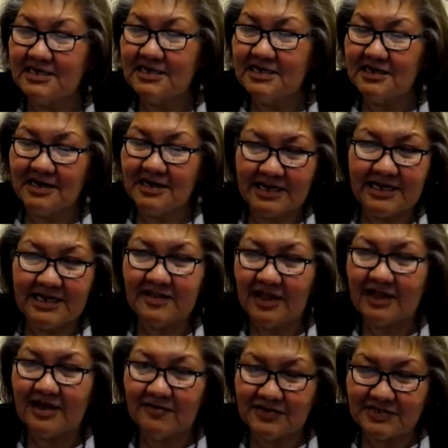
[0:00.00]
And again,
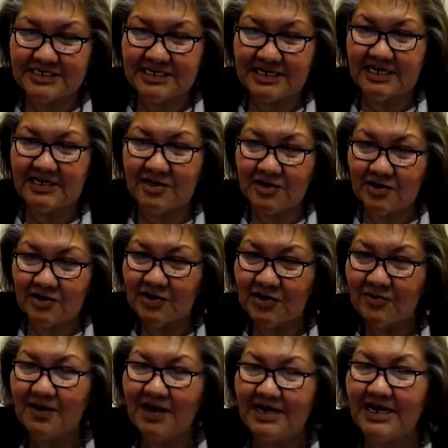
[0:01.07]
like I was saying, you know,
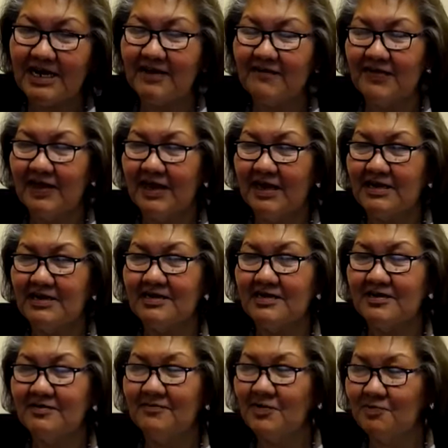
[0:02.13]
you might have that,
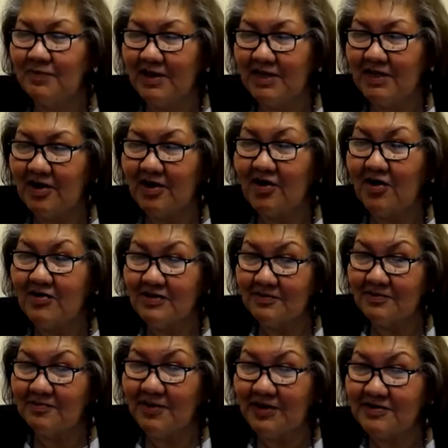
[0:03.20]
you may not call
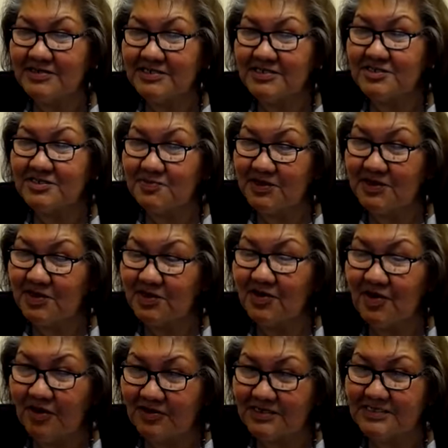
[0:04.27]
it Bears Ears, but you
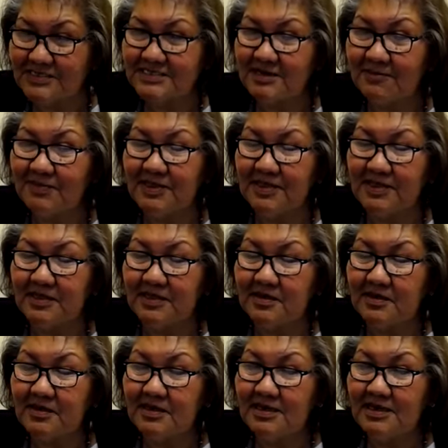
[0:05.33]
call it something
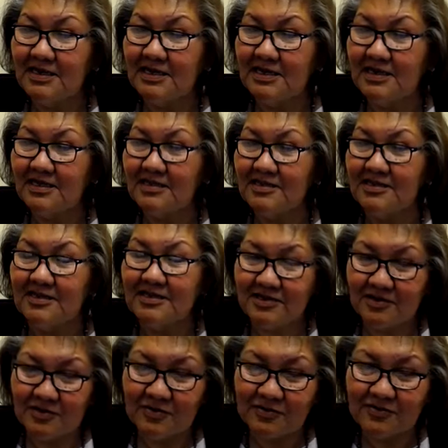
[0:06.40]
and
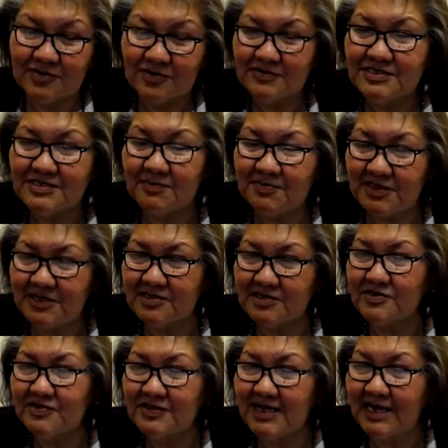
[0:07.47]
you do something
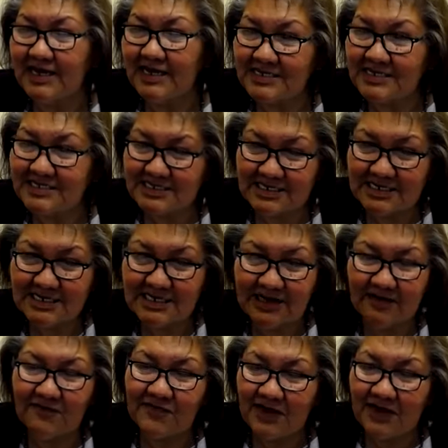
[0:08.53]
to that, it's going to
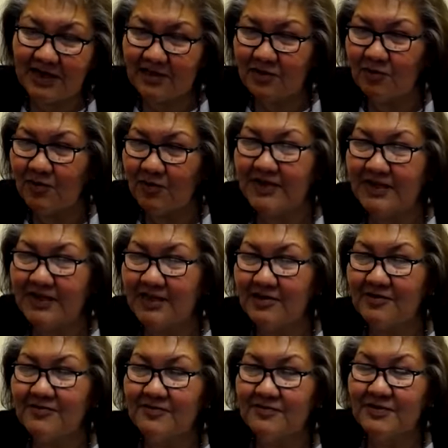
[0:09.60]
affect the way that
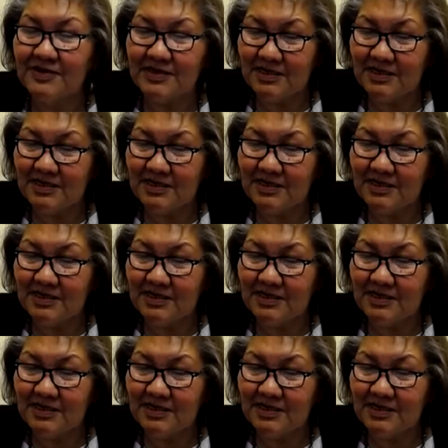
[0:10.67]
you